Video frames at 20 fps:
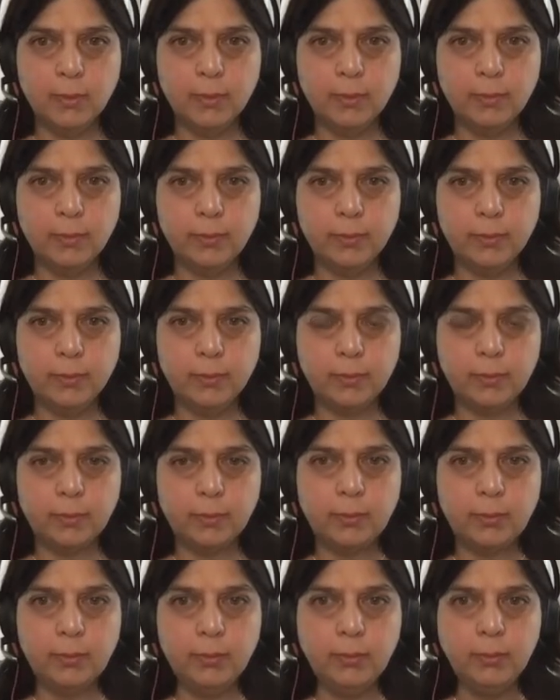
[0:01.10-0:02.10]

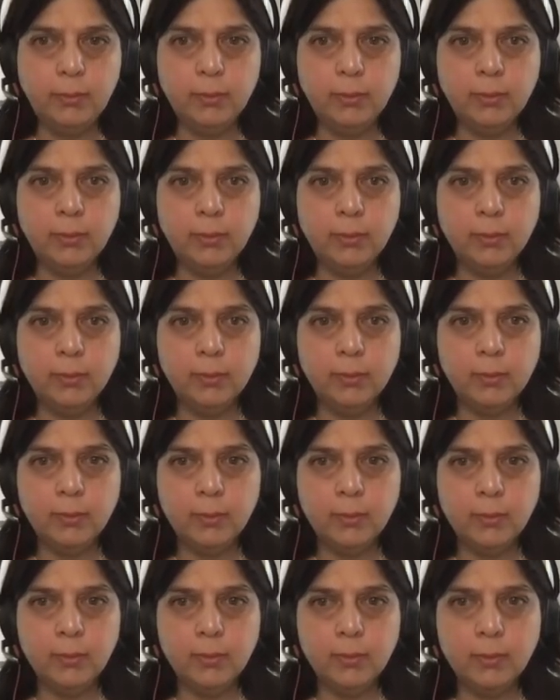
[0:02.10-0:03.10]

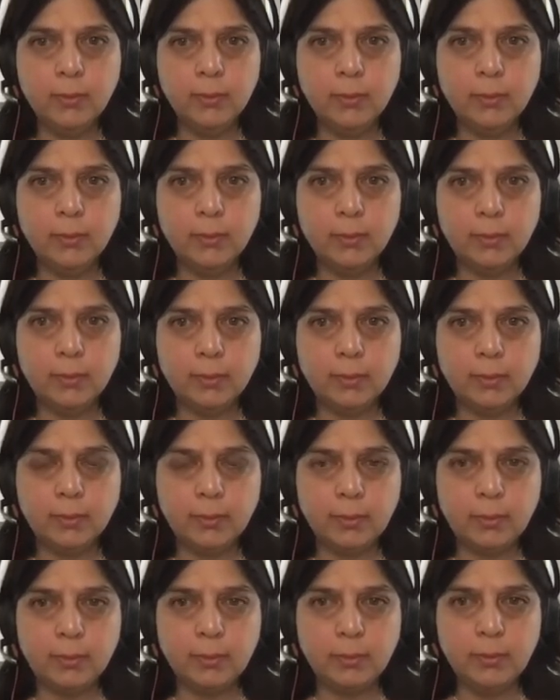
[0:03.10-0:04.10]

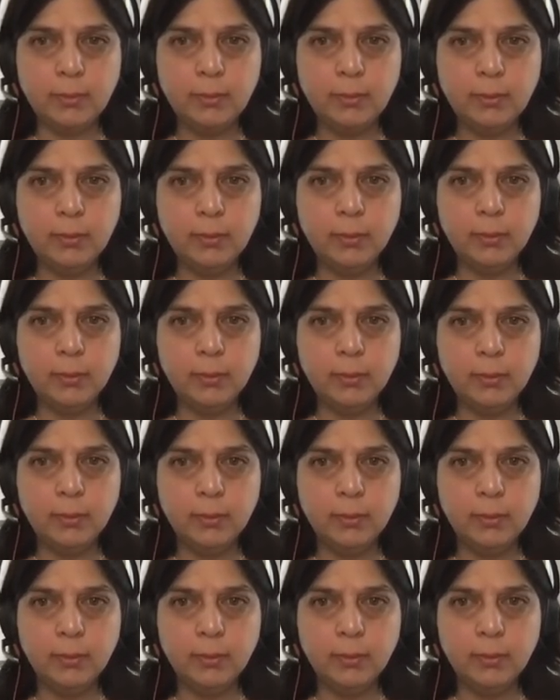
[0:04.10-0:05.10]

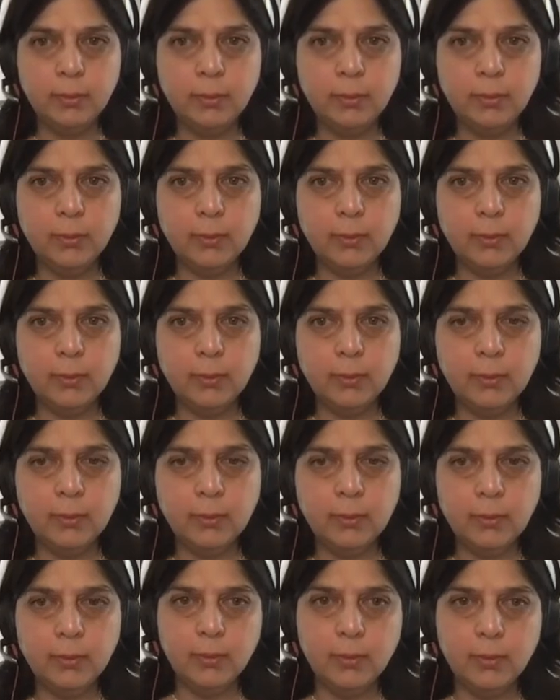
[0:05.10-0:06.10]

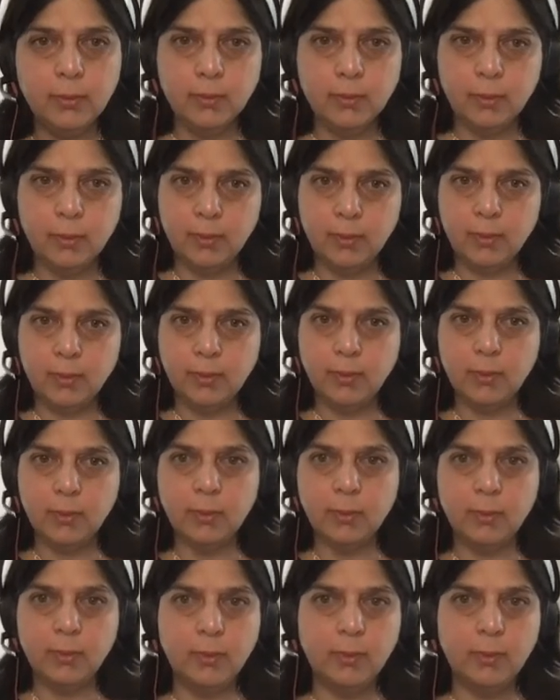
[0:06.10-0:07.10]

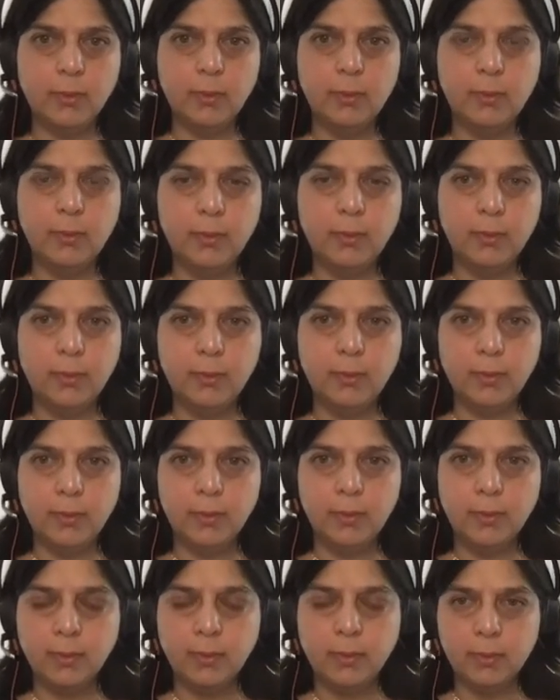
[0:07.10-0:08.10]

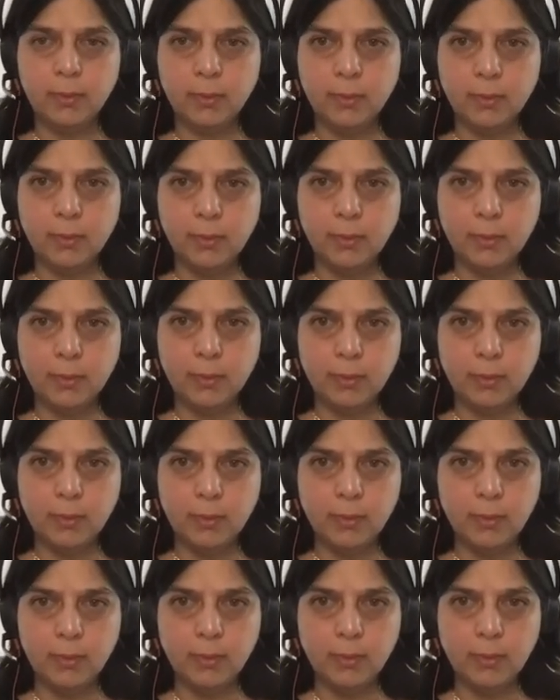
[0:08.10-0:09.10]
The person shown says nothing.